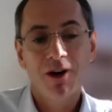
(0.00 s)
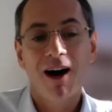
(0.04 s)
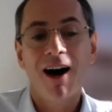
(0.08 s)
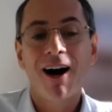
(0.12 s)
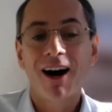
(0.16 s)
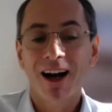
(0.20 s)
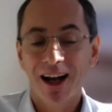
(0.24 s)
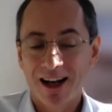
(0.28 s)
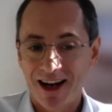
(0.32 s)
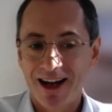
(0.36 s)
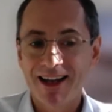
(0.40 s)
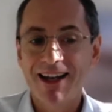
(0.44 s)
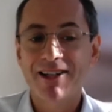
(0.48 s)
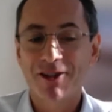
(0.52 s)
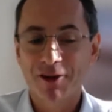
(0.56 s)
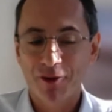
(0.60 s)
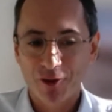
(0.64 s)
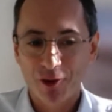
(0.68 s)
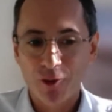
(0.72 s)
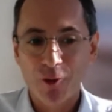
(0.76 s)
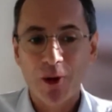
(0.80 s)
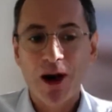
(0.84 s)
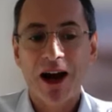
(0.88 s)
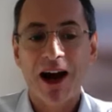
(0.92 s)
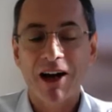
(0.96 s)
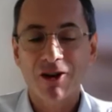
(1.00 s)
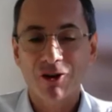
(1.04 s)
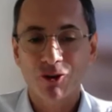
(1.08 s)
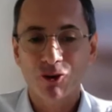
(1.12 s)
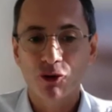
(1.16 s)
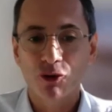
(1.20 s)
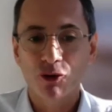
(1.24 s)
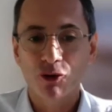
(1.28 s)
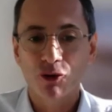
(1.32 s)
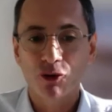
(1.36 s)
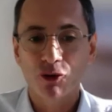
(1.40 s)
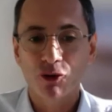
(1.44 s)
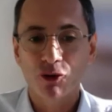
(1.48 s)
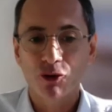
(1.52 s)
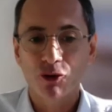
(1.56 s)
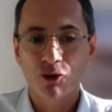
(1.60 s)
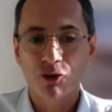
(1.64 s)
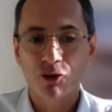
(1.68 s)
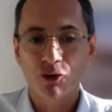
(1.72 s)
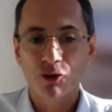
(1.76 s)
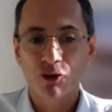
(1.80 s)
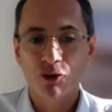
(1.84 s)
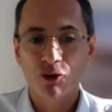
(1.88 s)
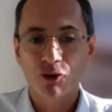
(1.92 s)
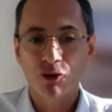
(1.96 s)
are clients of the Warehouse Group,
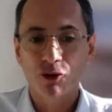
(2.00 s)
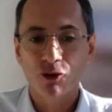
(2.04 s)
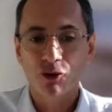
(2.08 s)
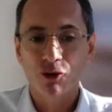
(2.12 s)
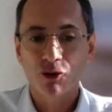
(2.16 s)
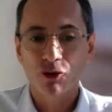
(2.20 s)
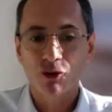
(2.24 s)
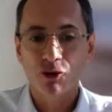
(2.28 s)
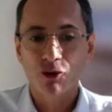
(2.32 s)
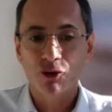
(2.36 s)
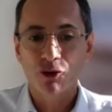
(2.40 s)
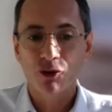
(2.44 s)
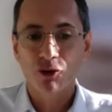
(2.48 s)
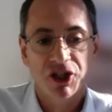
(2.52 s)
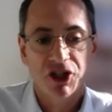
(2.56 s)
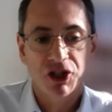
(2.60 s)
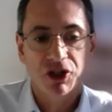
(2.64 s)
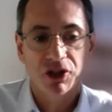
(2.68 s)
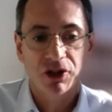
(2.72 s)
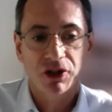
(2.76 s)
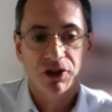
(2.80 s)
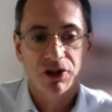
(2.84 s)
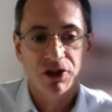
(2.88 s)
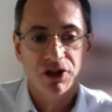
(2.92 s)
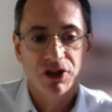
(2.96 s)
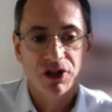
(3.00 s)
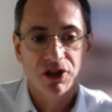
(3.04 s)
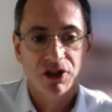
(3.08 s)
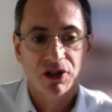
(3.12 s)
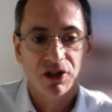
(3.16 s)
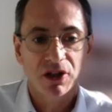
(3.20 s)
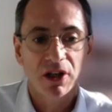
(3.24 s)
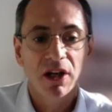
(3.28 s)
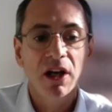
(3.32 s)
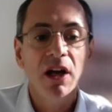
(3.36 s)
ask us these questions.